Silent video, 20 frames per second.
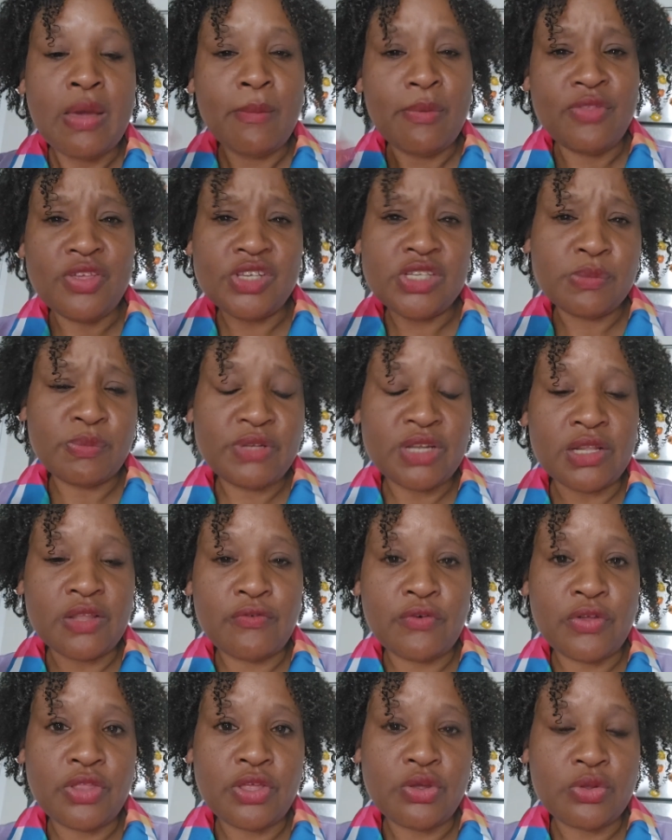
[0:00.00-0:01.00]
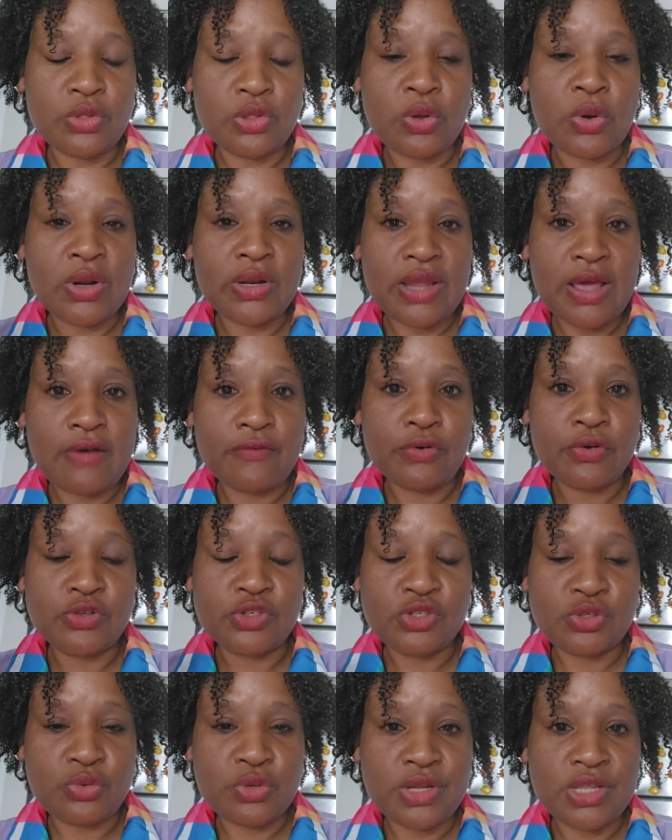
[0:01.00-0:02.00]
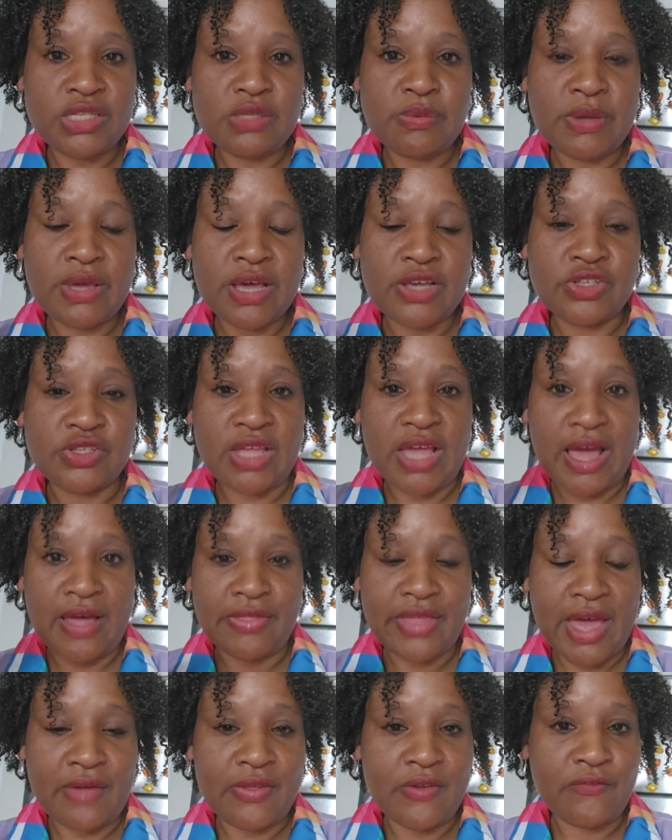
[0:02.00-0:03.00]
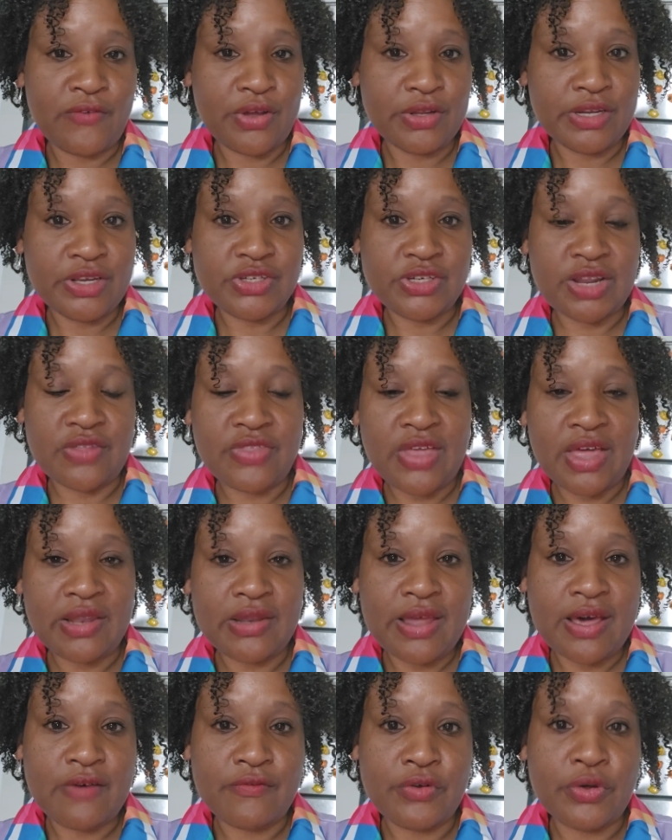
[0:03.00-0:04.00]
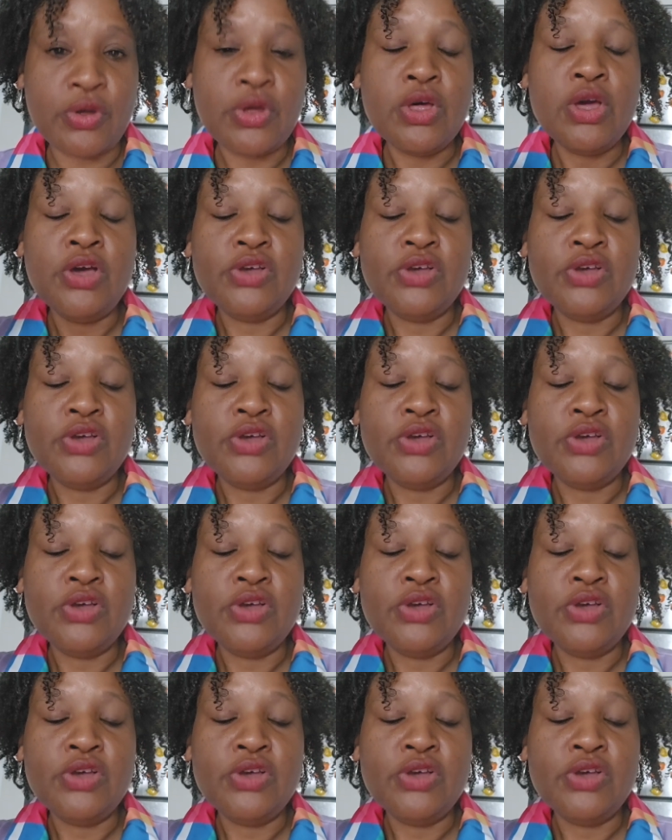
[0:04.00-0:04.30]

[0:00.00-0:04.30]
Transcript: But this is particularly for the lower level students because they have to have that foundation at that level.